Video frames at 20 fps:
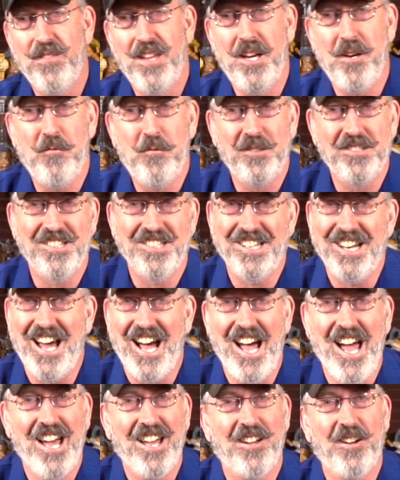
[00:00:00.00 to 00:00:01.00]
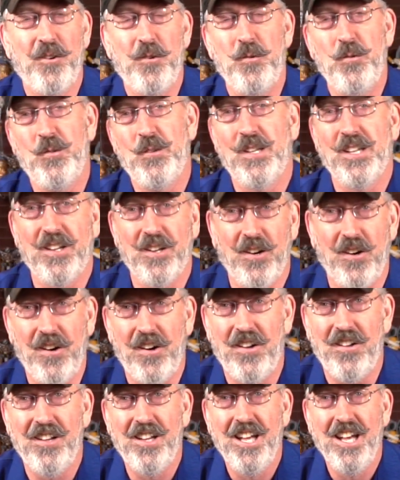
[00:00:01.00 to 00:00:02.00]
It was not cool at
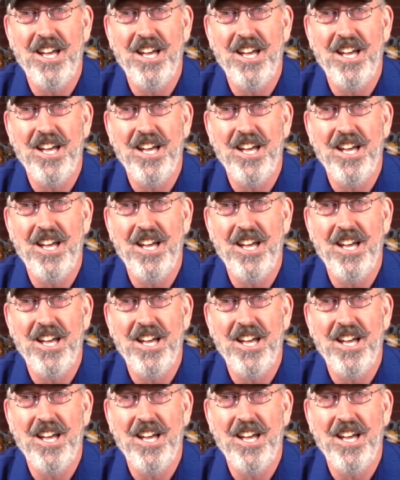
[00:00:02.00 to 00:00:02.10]
all.